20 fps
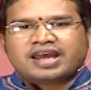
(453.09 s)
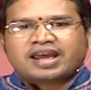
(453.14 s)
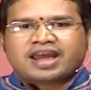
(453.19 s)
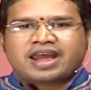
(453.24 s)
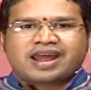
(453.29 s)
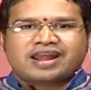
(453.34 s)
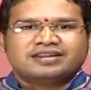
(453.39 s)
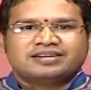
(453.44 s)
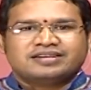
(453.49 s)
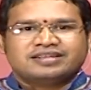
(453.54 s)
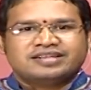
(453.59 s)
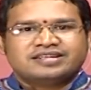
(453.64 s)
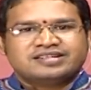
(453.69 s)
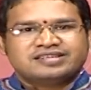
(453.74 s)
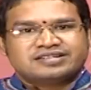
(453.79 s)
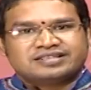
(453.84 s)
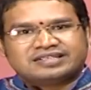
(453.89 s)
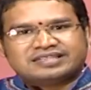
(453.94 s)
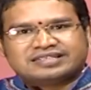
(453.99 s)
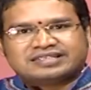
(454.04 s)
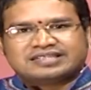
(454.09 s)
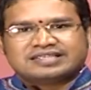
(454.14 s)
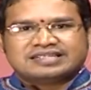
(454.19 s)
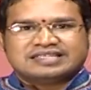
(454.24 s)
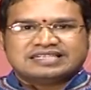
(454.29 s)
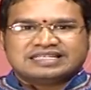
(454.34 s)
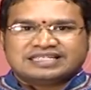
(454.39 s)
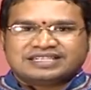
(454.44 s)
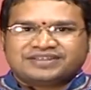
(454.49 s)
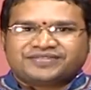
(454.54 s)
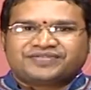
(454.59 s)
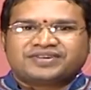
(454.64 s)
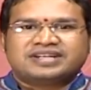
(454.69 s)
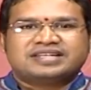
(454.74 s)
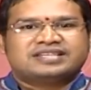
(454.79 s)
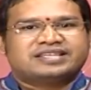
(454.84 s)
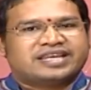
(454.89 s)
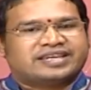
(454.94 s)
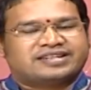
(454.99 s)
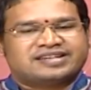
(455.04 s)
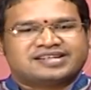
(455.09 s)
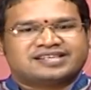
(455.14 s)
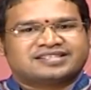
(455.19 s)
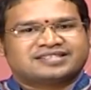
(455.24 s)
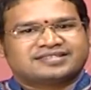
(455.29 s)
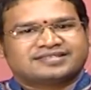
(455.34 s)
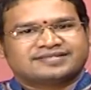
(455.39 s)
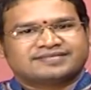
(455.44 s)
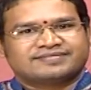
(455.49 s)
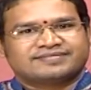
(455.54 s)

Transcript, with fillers: and its different techniques.